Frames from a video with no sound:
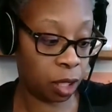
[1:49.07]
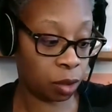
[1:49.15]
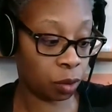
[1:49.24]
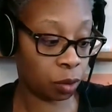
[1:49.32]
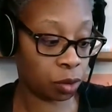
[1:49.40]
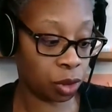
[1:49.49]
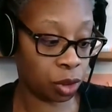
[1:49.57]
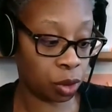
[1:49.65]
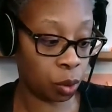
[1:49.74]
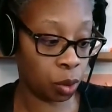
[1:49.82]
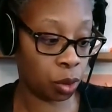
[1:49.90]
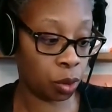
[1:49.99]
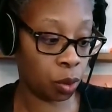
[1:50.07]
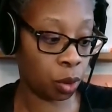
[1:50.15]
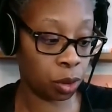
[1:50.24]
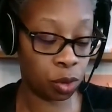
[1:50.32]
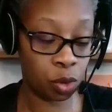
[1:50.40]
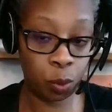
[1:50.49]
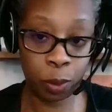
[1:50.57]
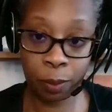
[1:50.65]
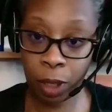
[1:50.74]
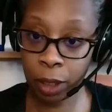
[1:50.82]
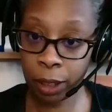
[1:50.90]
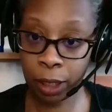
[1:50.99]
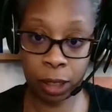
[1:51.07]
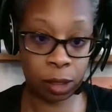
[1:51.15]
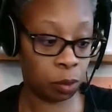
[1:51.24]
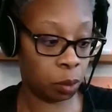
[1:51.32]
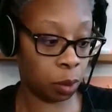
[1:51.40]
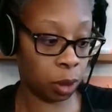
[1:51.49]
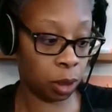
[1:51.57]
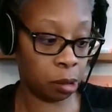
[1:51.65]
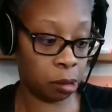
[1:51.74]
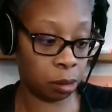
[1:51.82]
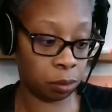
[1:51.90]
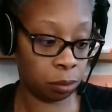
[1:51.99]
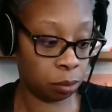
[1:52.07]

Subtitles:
grocery store or the supermarket, or